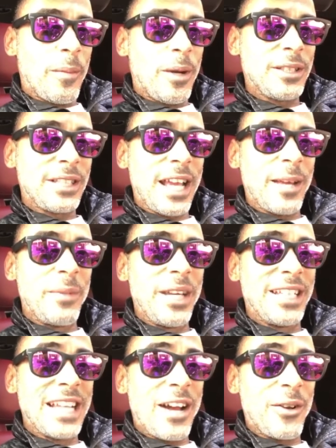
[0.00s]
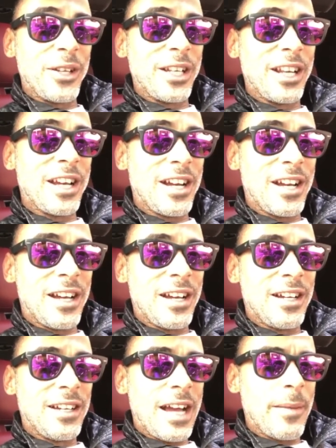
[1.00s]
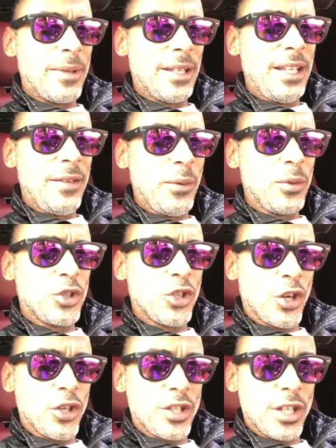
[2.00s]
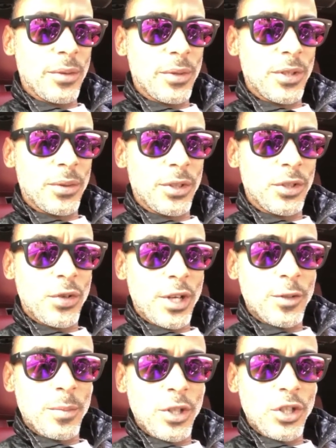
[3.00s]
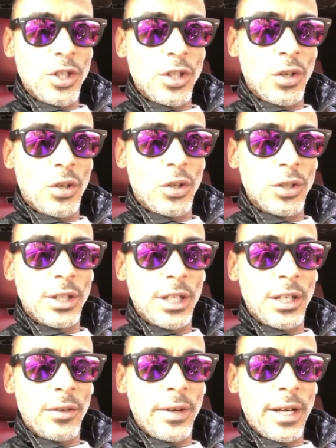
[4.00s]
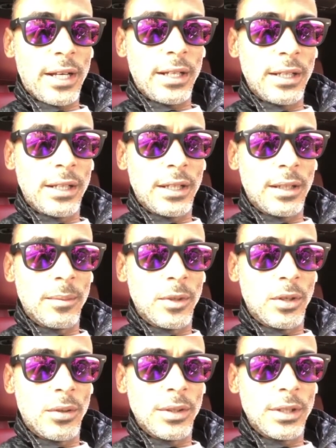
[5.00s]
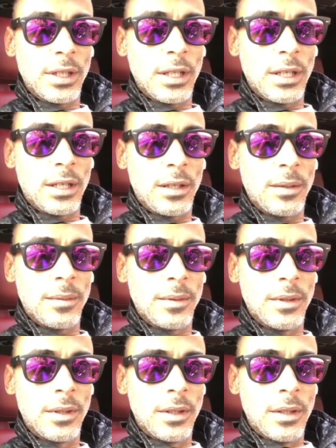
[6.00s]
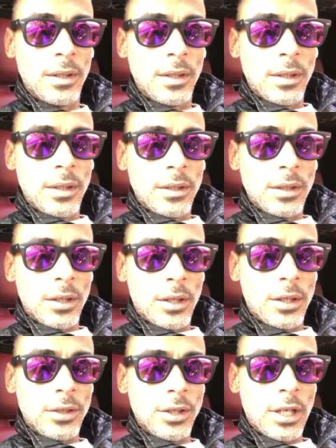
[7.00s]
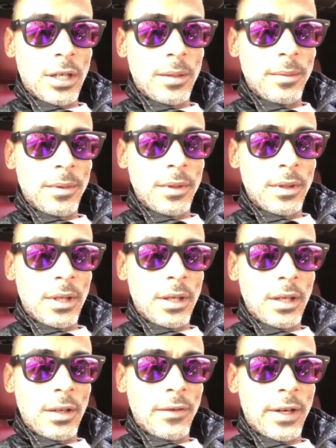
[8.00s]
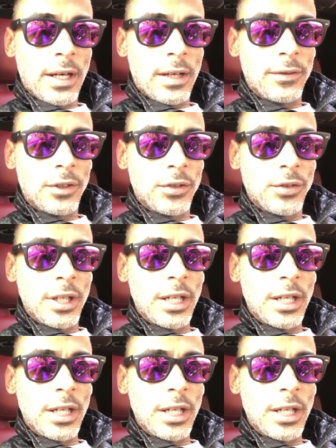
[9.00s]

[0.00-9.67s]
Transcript: Mustang meet down in, I believe it was Jersey. They were doing a transmission, alternator rattling. I'm going to get up to car shop if I have to.